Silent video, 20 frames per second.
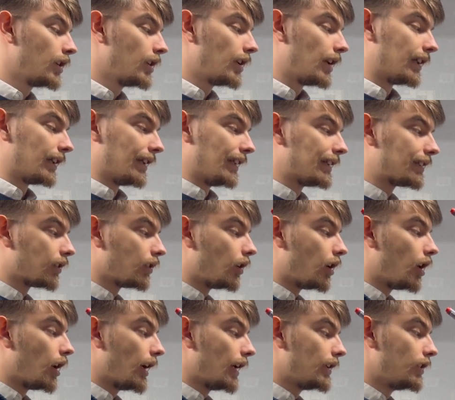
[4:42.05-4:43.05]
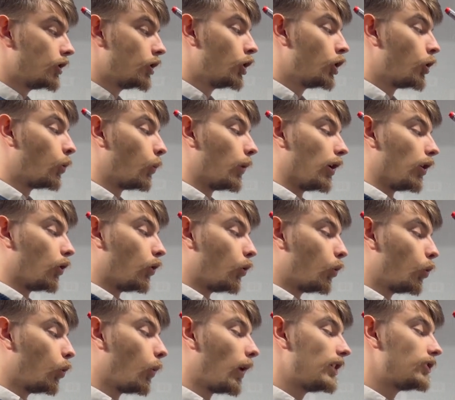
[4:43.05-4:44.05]
And little I will
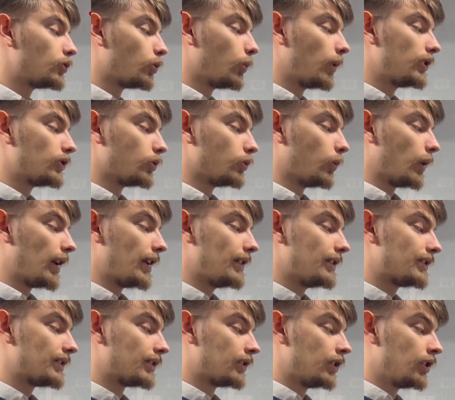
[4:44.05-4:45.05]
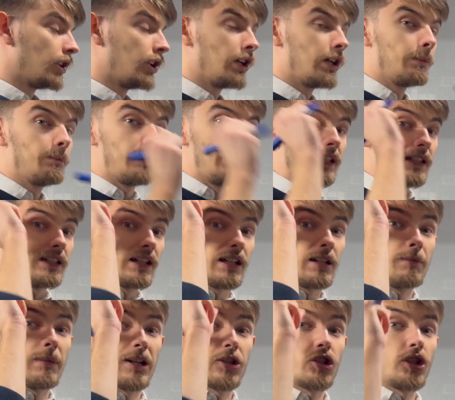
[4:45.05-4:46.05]
always, always, always be an
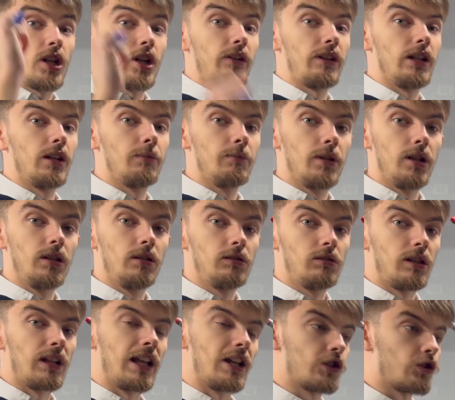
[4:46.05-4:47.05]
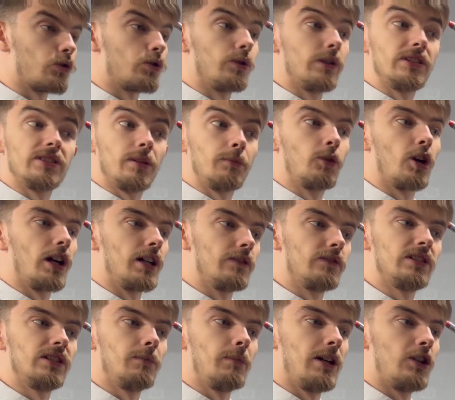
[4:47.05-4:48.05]
imaginary number unless you're doing some kind of
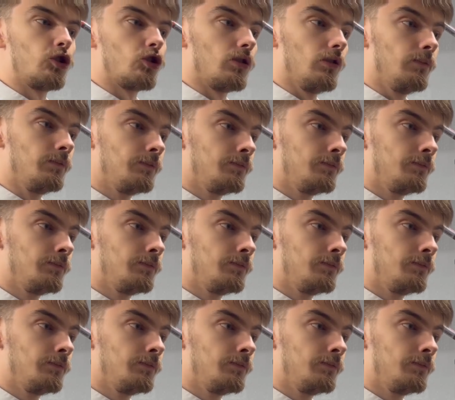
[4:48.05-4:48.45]
summation.